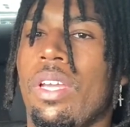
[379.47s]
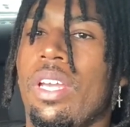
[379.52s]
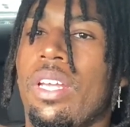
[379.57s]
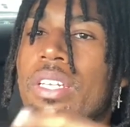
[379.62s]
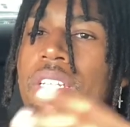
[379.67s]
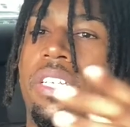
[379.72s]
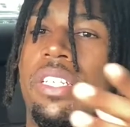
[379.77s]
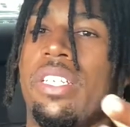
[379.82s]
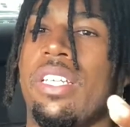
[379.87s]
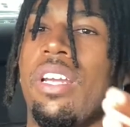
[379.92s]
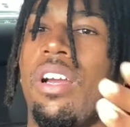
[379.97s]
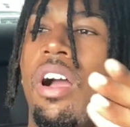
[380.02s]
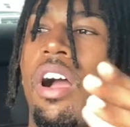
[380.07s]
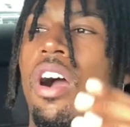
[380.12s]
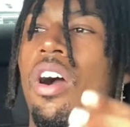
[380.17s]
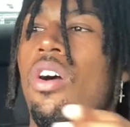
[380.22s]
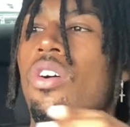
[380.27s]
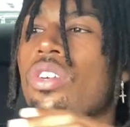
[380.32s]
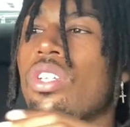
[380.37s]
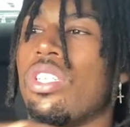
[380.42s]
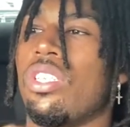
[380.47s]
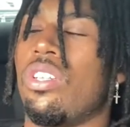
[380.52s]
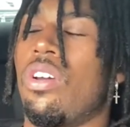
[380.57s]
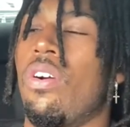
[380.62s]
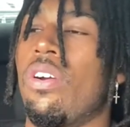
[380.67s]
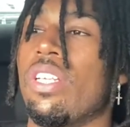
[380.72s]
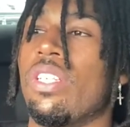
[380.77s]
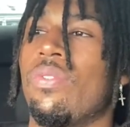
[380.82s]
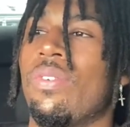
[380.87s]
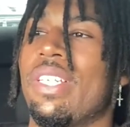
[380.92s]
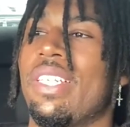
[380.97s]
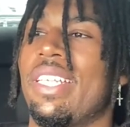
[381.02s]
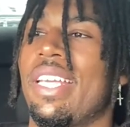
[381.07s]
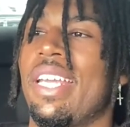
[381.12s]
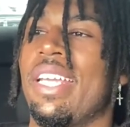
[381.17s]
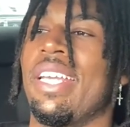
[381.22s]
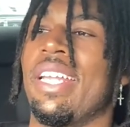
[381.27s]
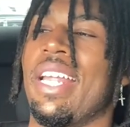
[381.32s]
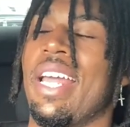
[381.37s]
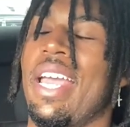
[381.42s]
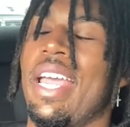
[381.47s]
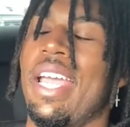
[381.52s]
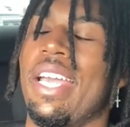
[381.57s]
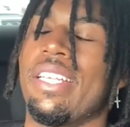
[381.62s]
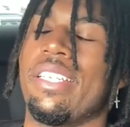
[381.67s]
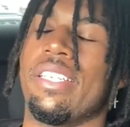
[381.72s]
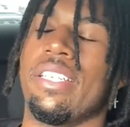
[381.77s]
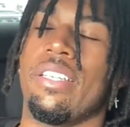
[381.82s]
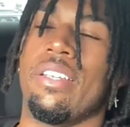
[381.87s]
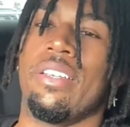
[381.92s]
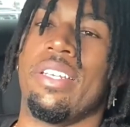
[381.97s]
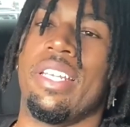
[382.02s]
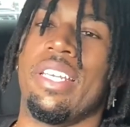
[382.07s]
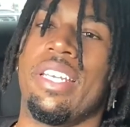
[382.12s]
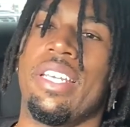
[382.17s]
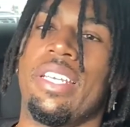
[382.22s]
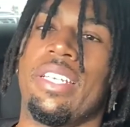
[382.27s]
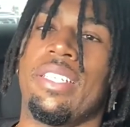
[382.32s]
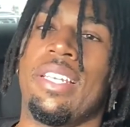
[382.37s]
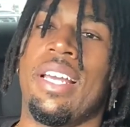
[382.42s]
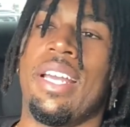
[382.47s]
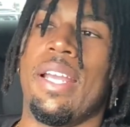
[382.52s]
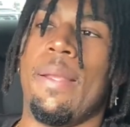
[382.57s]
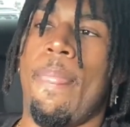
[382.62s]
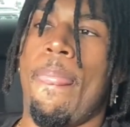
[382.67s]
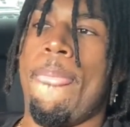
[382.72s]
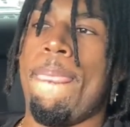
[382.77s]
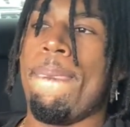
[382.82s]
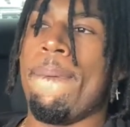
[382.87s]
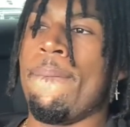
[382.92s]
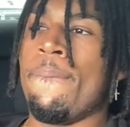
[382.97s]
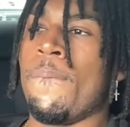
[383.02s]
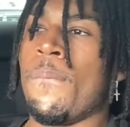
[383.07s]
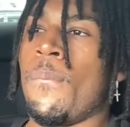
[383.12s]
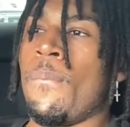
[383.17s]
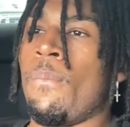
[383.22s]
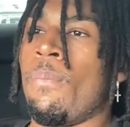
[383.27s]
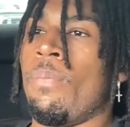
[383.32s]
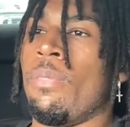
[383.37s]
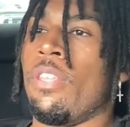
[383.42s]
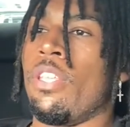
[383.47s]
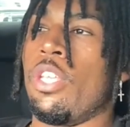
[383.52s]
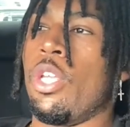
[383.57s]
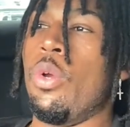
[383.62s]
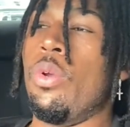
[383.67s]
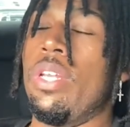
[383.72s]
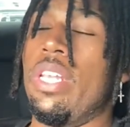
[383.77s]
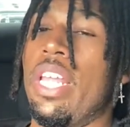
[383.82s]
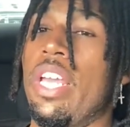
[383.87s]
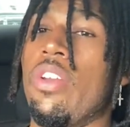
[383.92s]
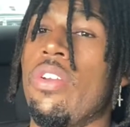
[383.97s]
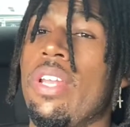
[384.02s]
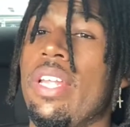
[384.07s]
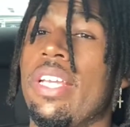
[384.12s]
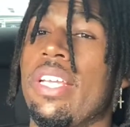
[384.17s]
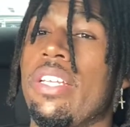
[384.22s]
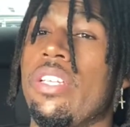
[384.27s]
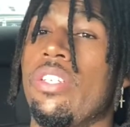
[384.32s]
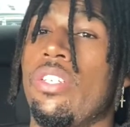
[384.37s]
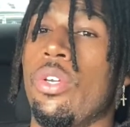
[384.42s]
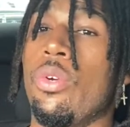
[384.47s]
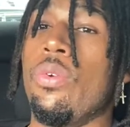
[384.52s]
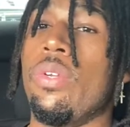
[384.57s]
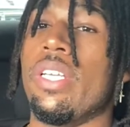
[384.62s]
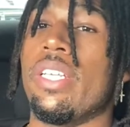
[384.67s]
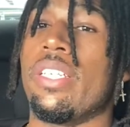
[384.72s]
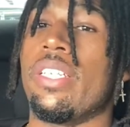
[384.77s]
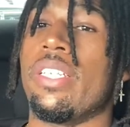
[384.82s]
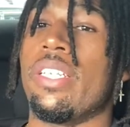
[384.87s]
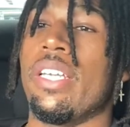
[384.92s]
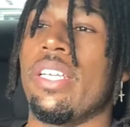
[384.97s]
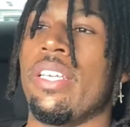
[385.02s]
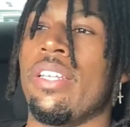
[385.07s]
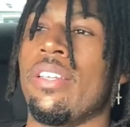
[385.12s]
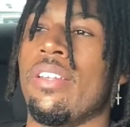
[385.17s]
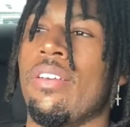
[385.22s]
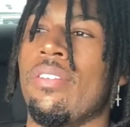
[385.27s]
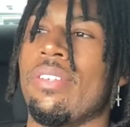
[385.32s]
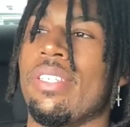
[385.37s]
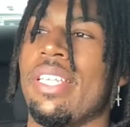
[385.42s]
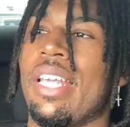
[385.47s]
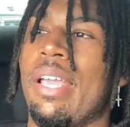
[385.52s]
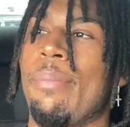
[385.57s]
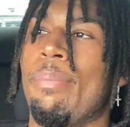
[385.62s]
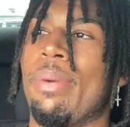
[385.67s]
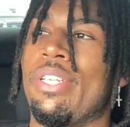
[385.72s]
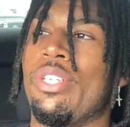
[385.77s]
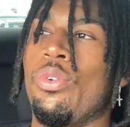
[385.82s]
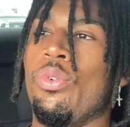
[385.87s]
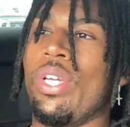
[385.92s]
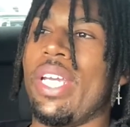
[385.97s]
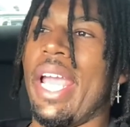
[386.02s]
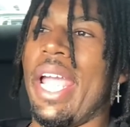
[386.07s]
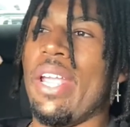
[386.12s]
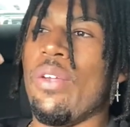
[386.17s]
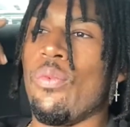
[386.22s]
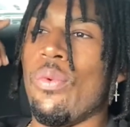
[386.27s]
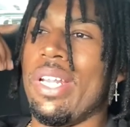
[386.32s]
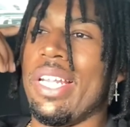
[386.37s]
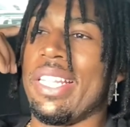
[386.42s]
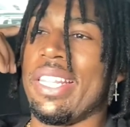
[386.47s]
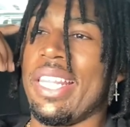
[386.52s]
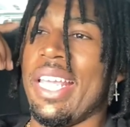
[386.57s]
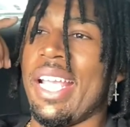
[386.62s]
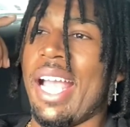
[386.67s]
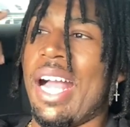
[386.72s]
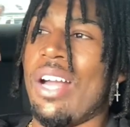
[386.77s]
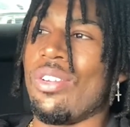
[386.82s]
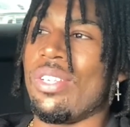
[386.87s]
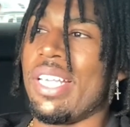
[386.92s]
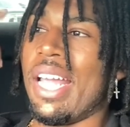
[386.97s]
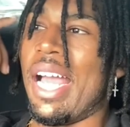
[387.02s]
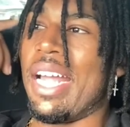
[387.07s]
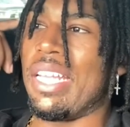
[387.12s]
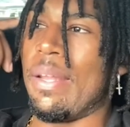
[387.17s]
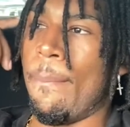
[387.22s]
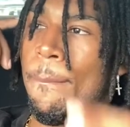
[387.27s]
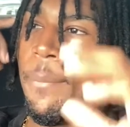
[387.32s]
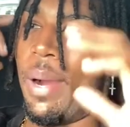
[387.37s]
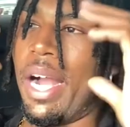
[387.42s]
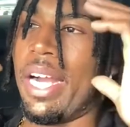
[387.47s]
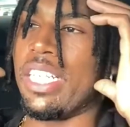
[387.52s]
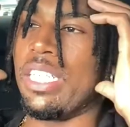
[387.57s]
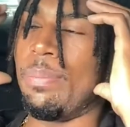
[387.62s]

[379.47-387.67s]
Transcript: This shit all starts with taking action, you dig? Like you literally could do this shit, you know what I'm saying? But you can't really think outside the box